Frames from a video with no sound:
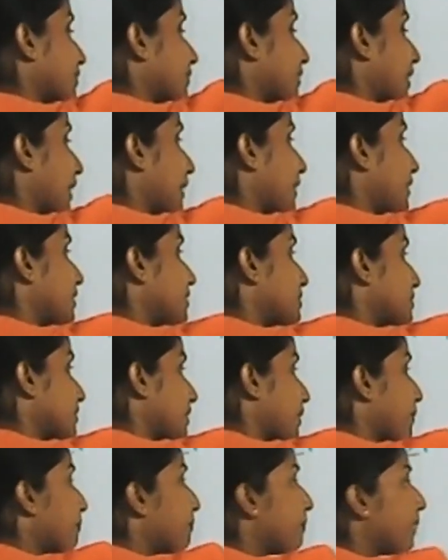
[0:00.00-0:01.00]
write
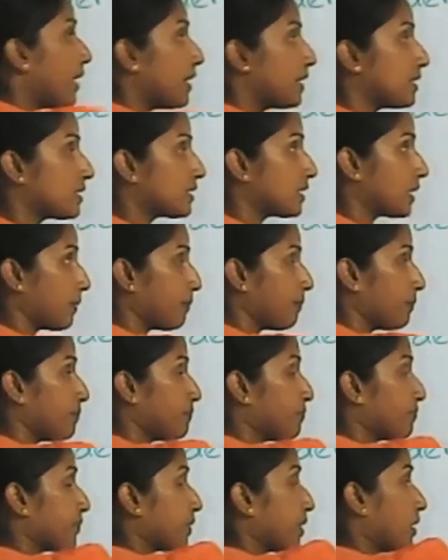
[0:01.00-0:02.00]
step by step.
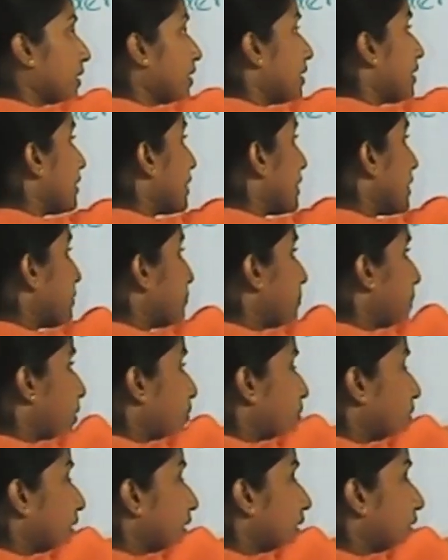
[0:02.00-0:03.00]
In
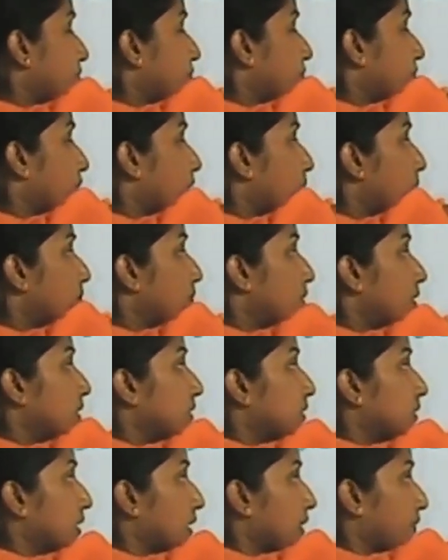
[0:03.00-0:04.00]
powdered form,
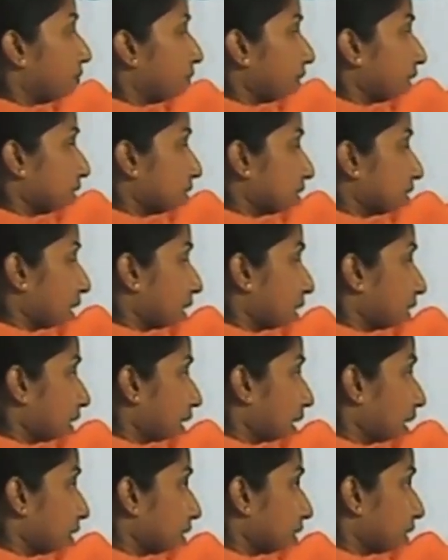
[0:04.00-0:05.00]
surface area
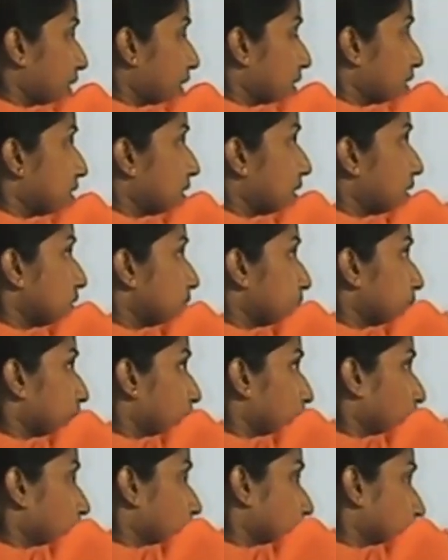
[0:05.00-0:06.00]
increases.
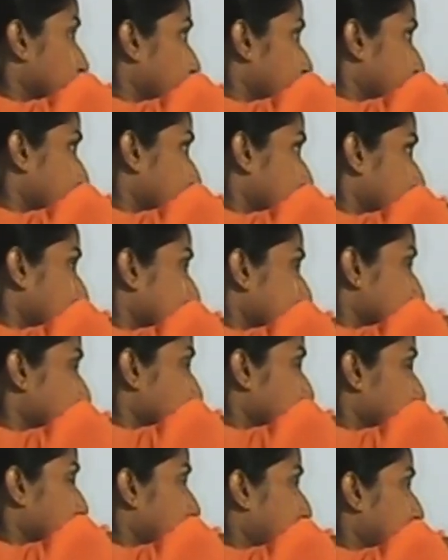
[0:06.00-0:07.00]
Because of increase
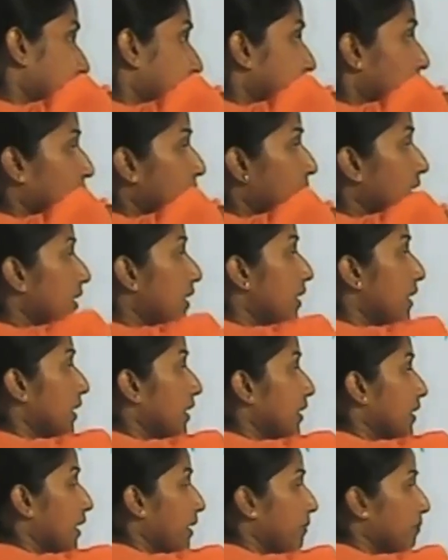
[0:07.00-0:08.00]
of that one,
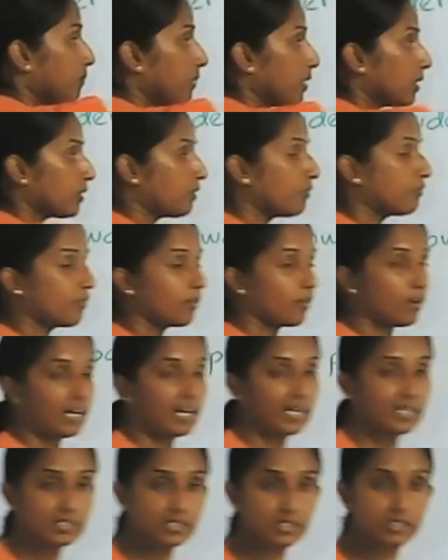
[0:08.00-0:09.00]
number of
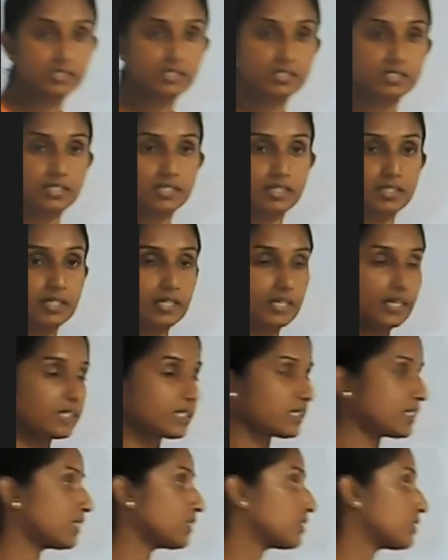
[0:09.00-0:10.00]
collisions
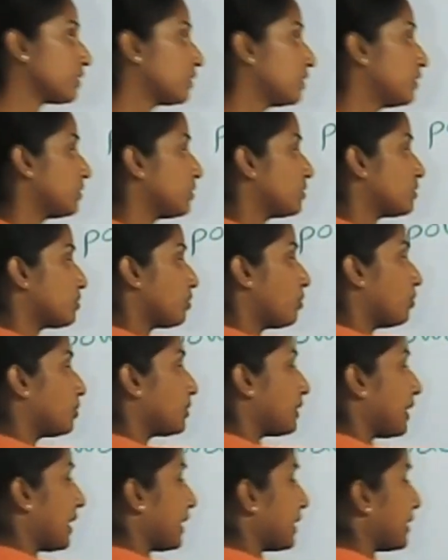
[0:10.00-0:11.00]
increases, so
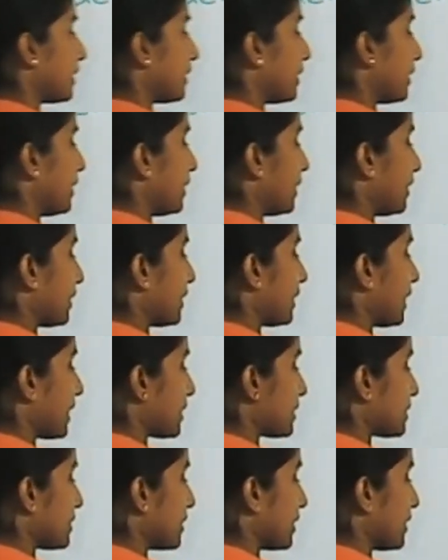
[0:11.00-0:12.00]
that
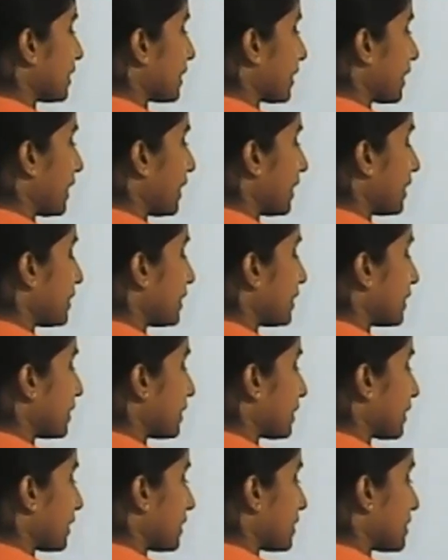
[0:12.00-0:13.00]
reaction rate
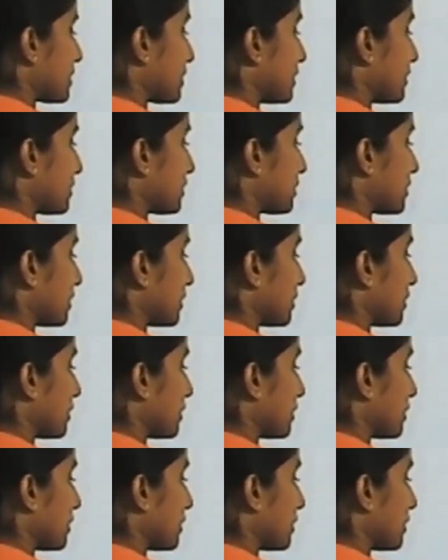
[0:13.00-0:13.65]
increases.